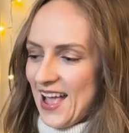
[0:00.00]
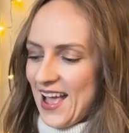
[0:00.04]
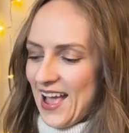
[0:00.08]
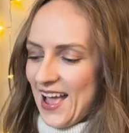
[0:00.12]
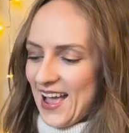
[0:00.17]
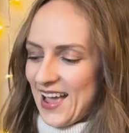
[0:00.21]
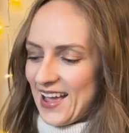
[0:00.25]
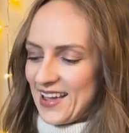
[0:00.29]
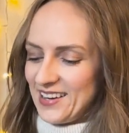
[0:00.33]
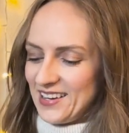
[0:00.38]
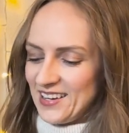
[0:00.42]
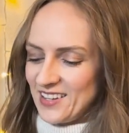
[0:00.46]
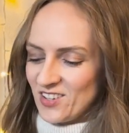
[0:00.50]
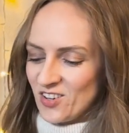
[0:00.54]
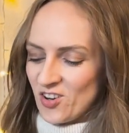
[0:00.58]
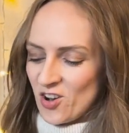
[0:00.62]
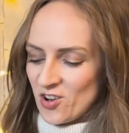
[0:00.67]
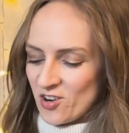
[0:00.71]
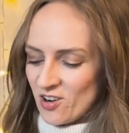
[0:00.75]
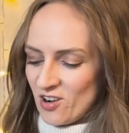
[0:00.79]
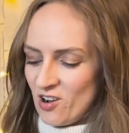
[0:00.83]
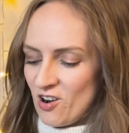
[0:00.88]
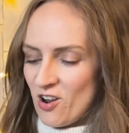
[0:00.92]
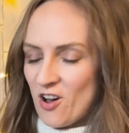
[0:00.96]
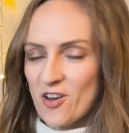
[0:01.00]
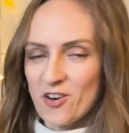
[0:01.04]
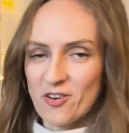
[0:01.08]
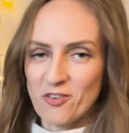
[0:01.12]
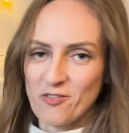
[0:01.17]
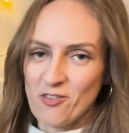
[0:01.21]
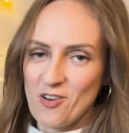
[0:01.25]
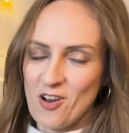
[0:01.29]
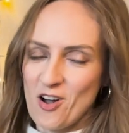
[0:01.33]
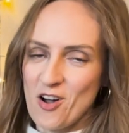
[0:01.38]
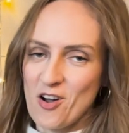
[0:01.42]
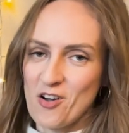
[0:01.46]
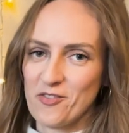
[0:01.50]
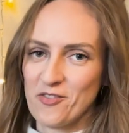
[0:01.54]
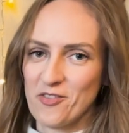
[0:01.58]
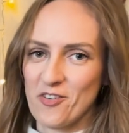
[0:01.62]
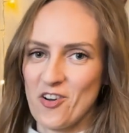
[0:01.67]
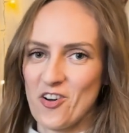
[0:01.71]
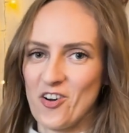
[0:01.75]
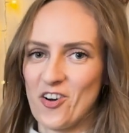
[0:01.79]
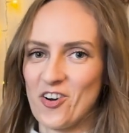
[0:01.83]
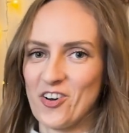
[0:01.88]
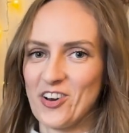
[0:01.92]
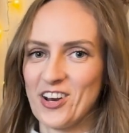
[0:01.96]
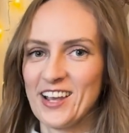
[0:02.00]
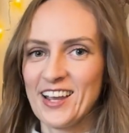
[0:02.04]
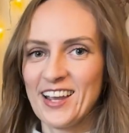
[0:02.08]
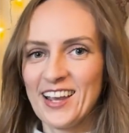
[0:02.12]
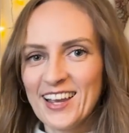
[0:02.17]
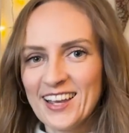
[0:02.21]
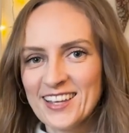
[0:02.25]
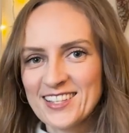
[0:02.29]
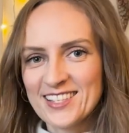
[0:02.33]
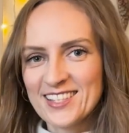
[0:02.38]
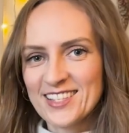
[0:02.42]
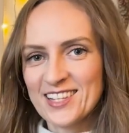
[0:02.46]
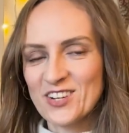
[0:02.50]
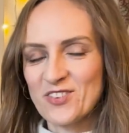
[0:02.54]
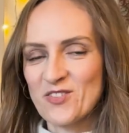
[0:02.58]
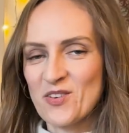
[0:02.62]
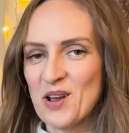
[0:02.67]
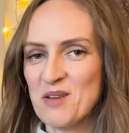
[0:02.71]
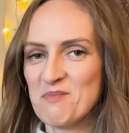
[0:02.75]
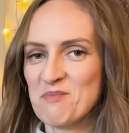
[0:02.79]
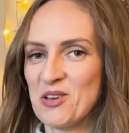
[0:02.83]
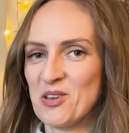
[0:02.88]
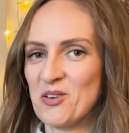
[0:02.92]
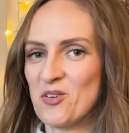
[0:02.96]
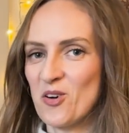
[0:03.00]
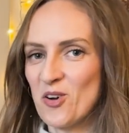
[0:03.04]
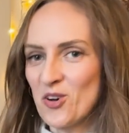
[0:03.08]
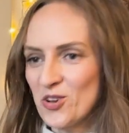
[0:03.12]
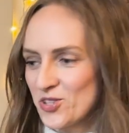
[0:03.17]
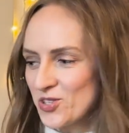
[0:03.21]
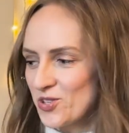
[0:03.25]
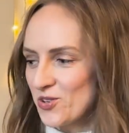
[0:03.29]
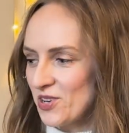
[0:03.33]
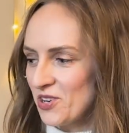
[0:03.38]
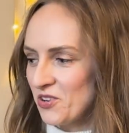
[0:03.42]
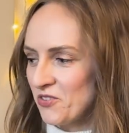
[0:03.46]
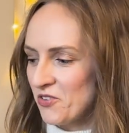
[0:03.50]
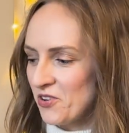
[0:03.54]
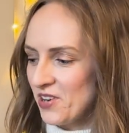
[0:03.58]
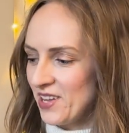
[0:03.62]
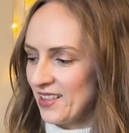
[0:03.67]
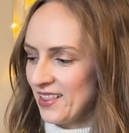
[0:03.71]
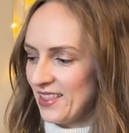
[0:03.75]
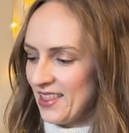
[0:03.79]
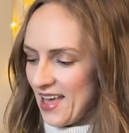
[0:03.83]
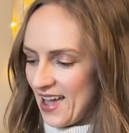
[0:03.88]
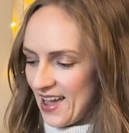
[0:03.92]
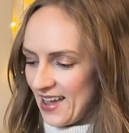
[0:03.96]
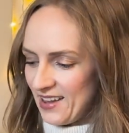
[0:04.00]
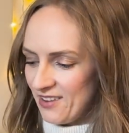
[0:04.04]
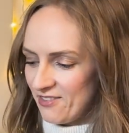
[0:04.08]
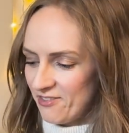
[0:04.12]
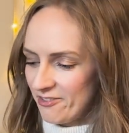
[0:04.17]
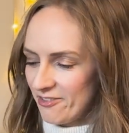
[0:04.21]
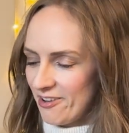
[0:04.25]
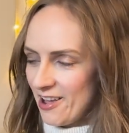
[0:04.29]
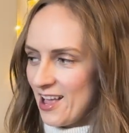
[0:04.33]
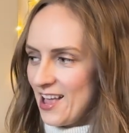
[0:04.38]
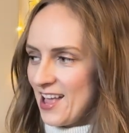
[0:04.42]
and it got a lot of love on Instagram and also in real life.